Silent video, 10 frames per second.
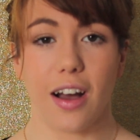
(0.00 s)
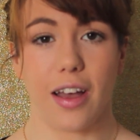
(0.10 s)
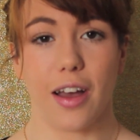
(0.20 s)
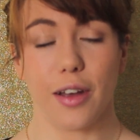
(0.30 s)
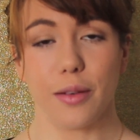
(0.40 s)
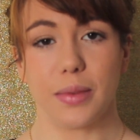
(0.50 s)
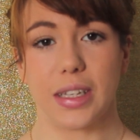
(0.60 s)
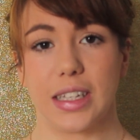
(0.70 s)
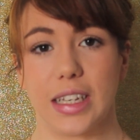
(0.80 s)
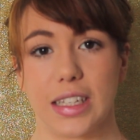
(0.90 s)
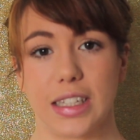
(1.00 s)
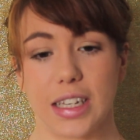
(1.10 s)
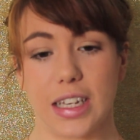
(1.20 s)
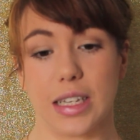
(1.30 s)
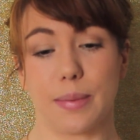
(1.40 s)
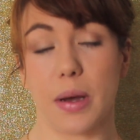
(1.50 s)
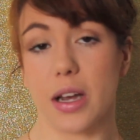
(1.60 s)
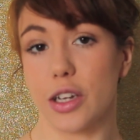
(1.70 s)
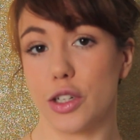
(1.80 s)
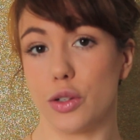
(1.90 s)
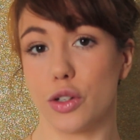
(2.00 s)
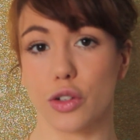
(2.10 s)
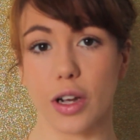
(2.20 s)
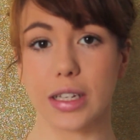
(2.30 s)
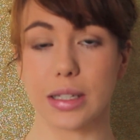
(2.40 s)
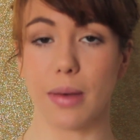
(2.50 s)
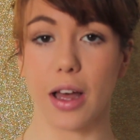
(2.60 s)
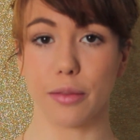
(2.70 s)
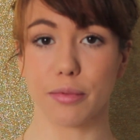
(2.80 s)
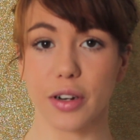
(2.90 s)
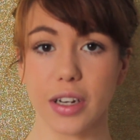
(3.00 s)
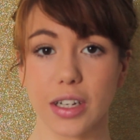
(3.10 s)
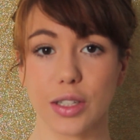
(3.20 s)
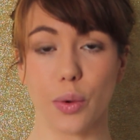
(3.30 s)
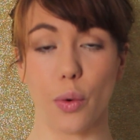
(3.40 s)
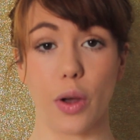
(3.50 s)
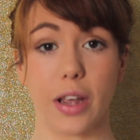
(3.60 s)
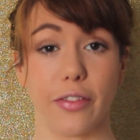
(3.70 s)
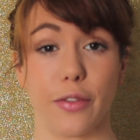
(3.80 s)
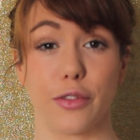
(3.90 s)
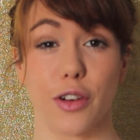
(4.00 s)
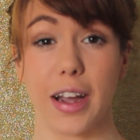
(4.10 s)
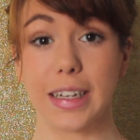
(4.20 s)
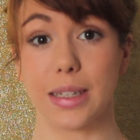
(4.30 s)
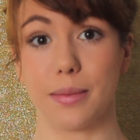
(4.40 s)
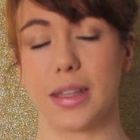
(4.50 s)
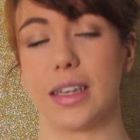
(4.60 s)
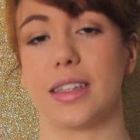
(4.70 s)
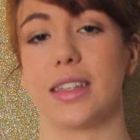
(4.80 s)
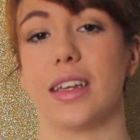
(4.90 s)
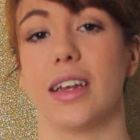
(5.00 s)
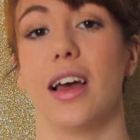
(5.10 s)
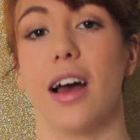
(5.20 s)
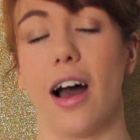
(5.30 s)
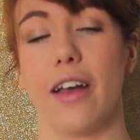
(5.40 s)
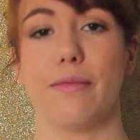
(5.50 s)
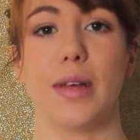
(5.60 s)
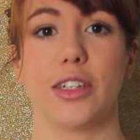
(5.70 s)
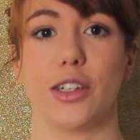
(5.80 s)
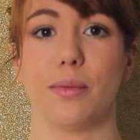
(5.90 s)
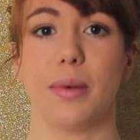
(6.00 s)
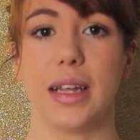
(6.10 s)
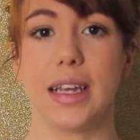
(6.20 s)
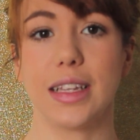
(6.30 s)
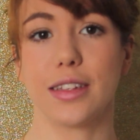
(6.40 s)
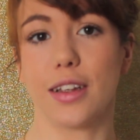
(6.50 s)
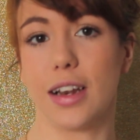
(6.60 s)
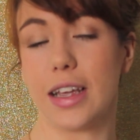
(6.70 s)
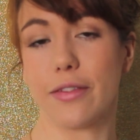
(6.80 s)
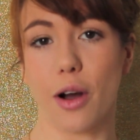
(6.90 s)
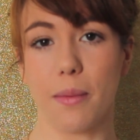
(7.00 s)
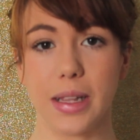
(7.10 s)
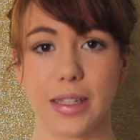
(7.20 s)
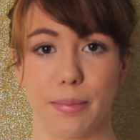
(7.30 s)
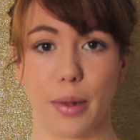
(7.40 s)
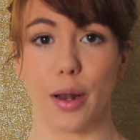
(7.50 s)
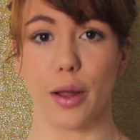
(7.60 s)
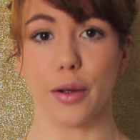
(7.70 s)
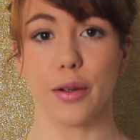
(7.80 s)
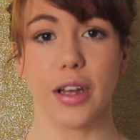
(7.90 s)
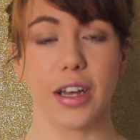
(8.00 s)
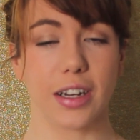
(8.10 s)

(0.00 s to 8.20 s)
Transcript: I hope this has inspired you to try some other products, or if you've tried some of these that I've mentioned, please leave comments below,